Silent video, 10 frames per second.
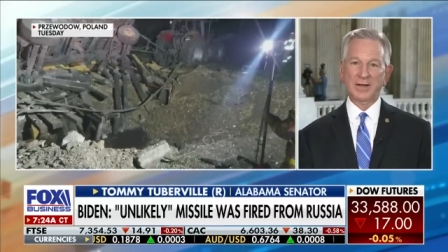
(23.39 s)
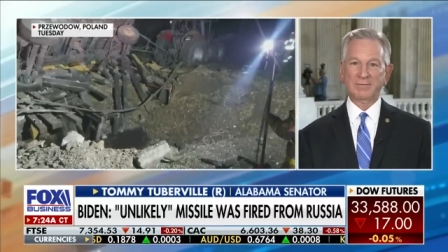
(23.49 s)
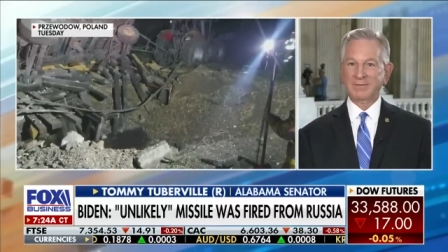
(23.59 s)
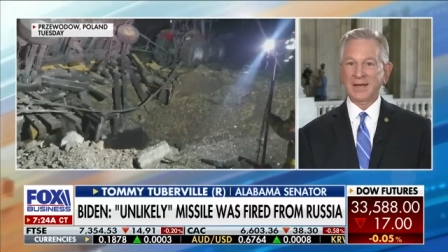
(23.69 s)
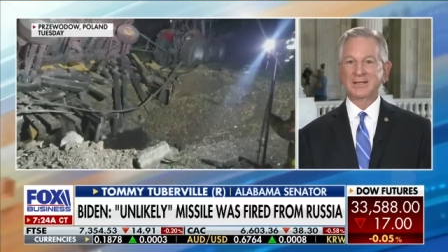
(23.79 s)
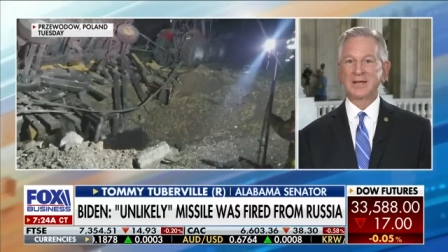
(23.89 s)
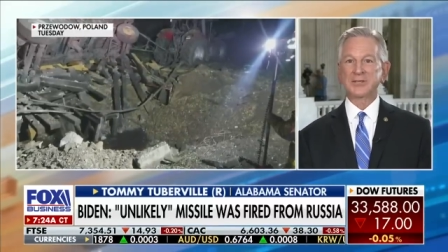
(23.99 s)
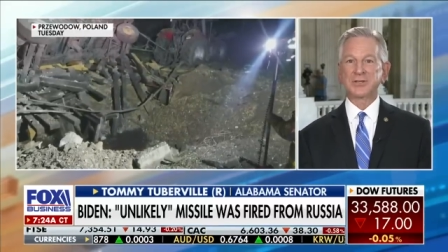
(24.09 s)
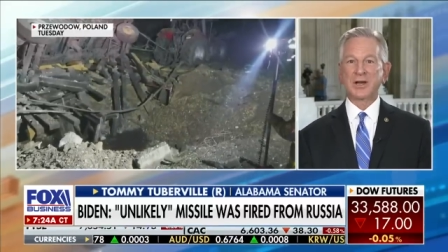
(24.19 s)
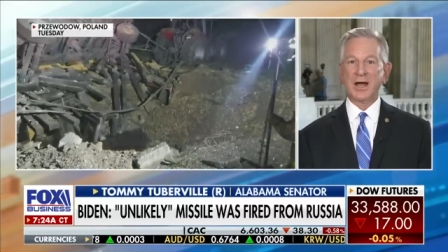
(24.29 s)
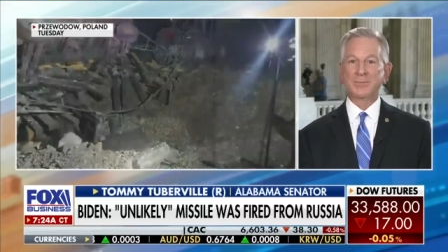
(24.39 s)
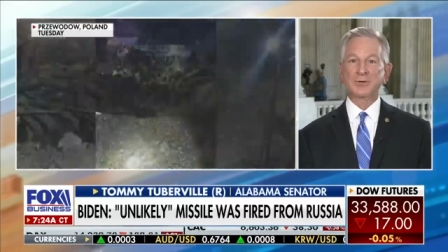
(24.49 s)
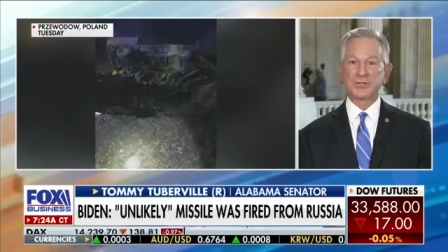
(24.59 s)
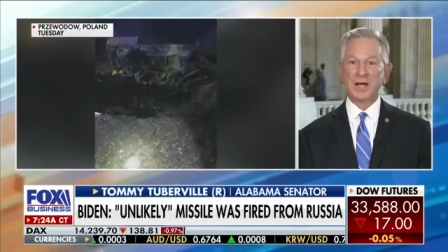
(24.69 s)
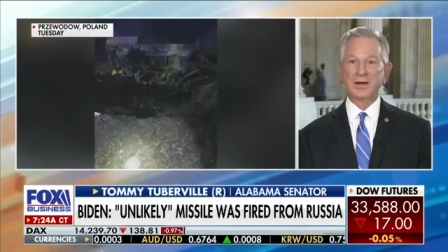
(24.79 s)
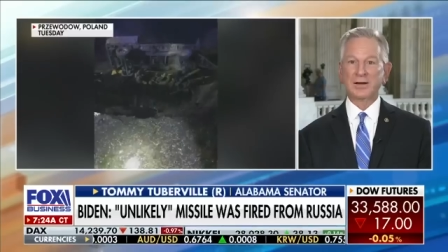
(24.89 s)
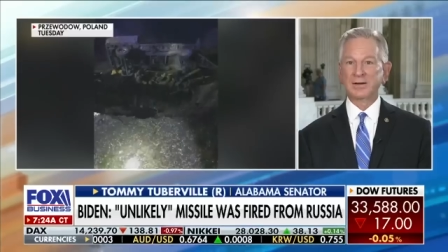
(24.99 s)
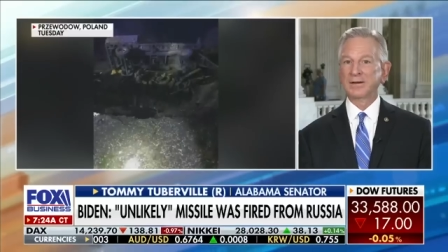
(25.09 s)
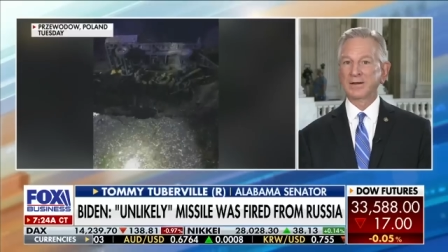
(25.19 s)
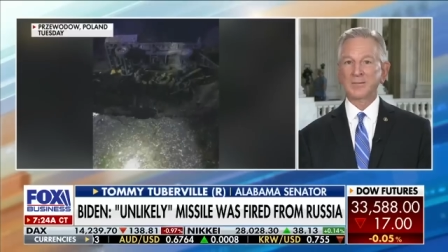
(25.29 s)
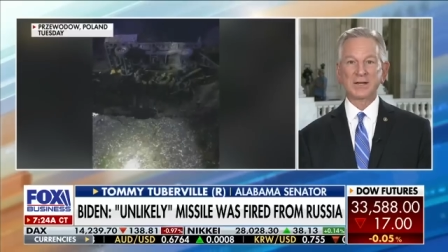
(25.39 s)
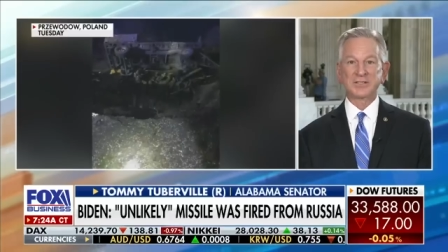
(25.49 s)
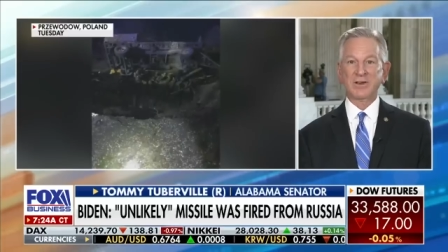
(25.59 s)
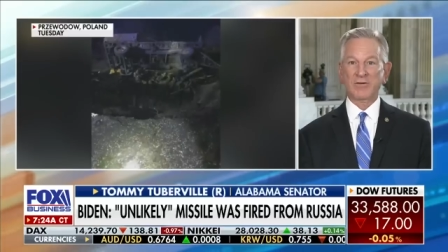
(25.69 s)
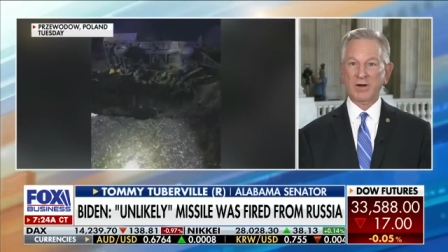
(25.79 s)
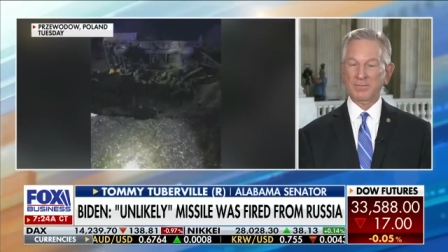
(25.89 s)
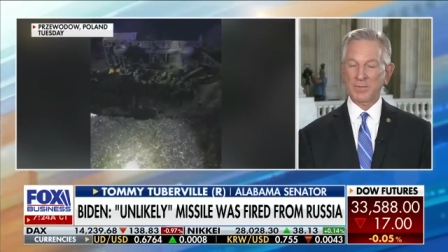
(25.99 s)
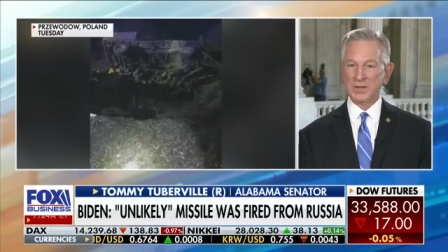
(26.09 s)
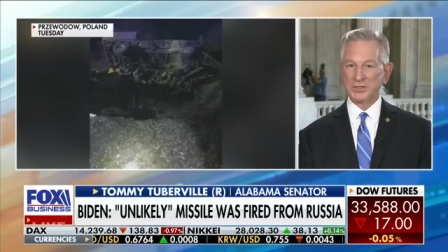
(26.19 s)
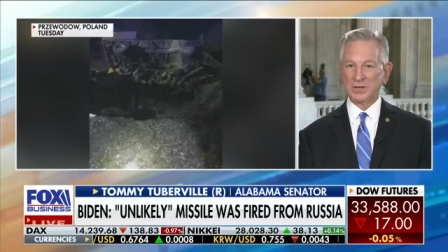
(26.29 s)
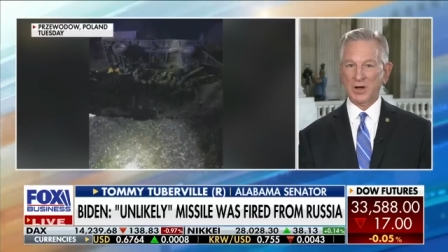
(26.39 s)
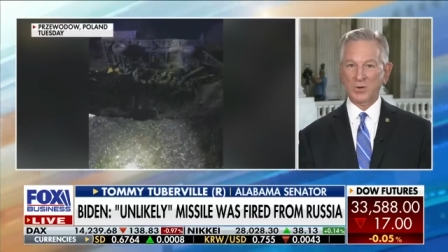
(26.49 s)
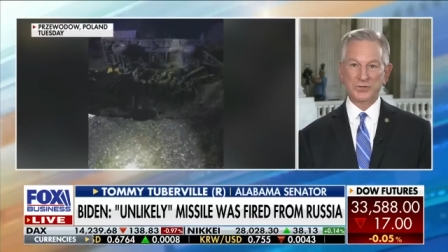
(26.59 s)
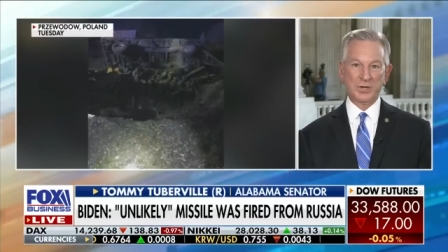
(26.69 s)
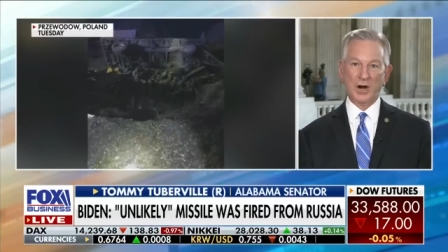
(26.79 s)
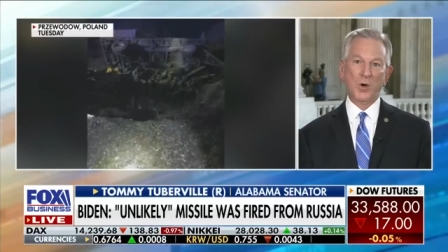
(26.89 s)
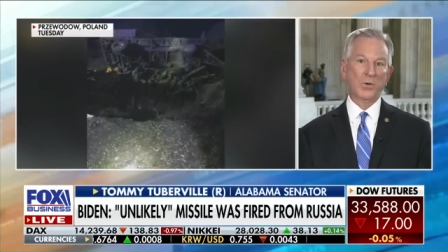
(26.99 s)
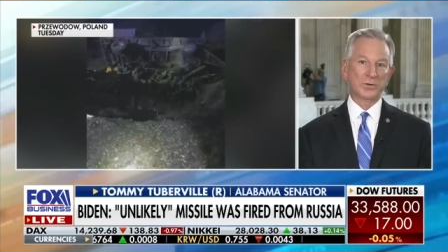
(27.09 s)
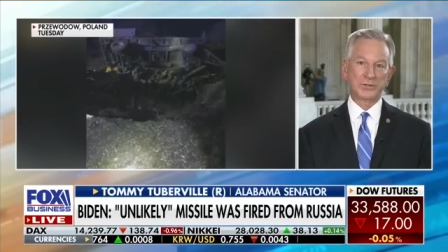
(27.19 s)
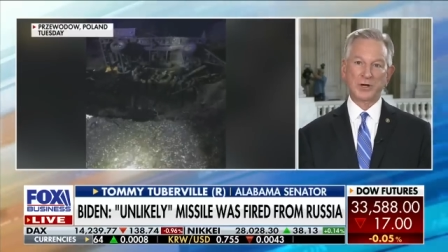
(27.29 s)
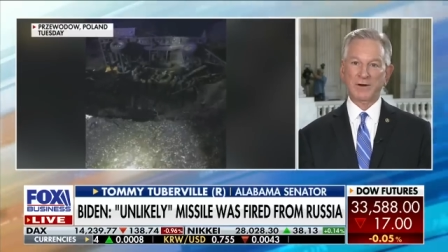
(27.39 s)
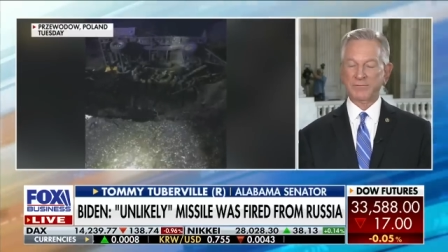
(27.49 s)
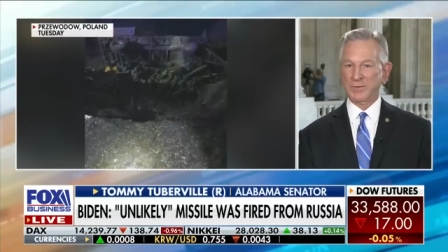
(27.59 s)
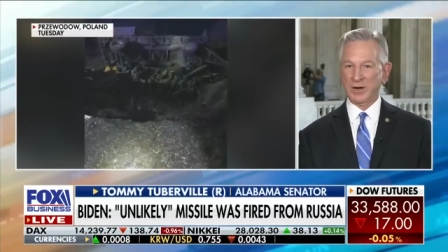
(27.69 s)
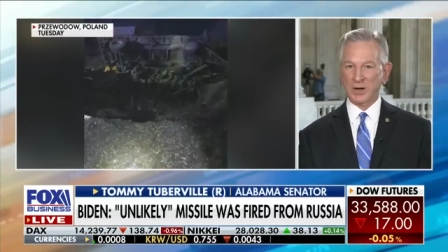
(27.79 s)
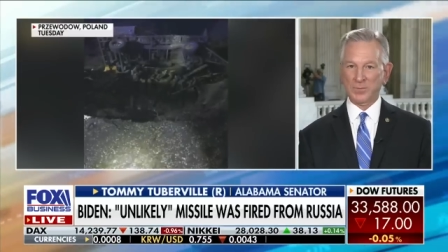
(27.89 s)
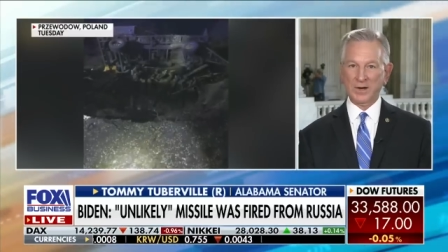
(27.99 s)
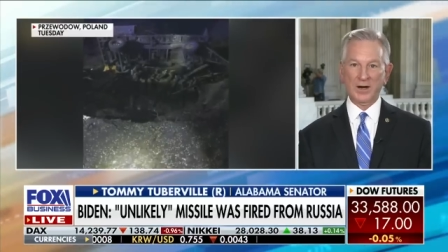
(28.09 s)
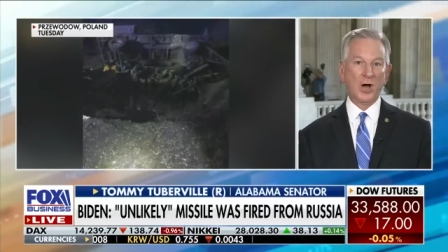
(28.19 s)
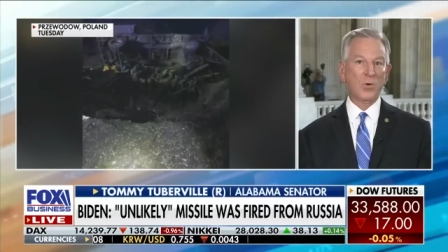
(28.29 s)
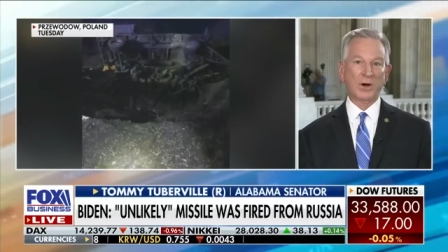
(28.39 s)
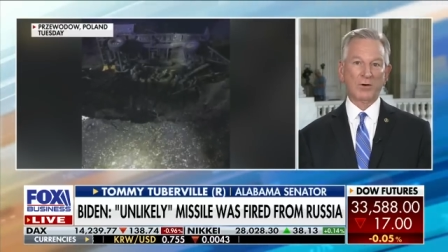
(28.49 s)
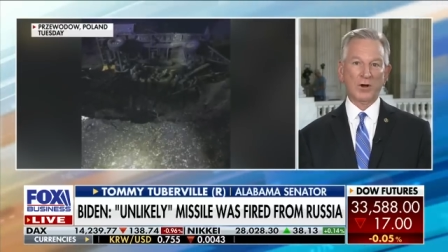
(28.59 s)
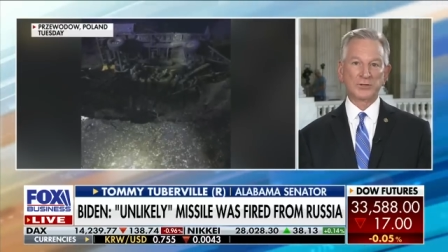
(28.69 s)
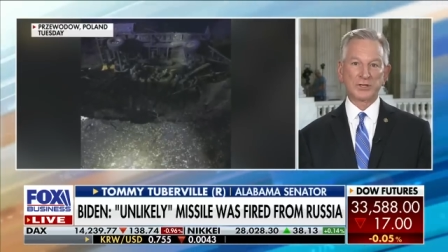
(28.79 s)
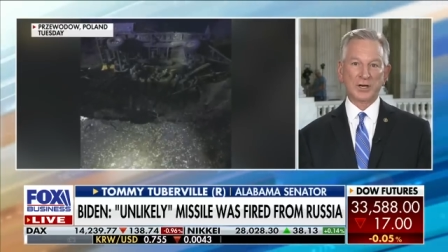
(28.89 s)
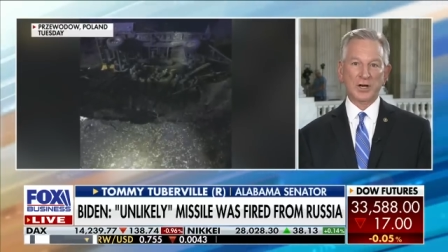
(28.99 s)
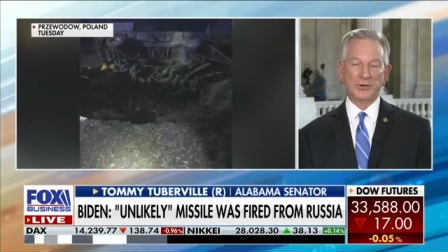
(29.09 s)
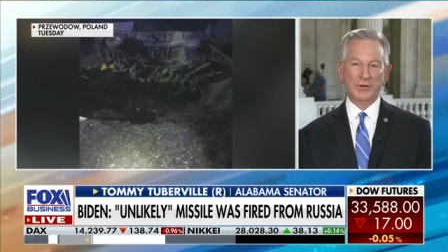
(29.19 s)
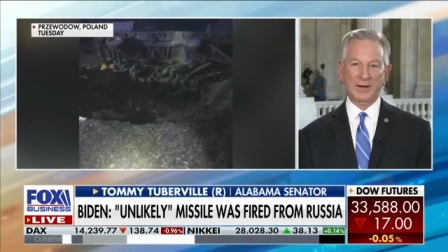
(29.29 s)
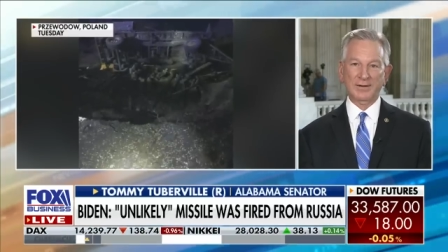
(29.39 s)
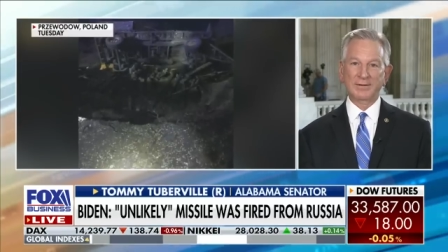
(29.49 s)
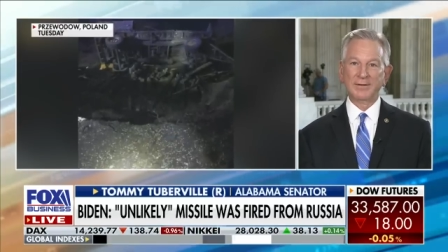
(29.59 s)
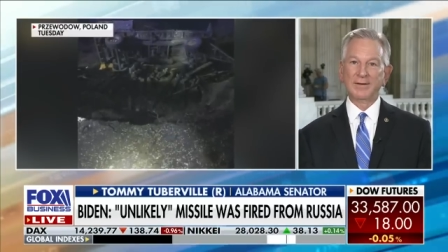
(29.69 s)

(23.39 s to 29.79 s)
They, they tested a hypersonic about seven or eight months ago, shot, all, shot it from an airplane all the way across the country, and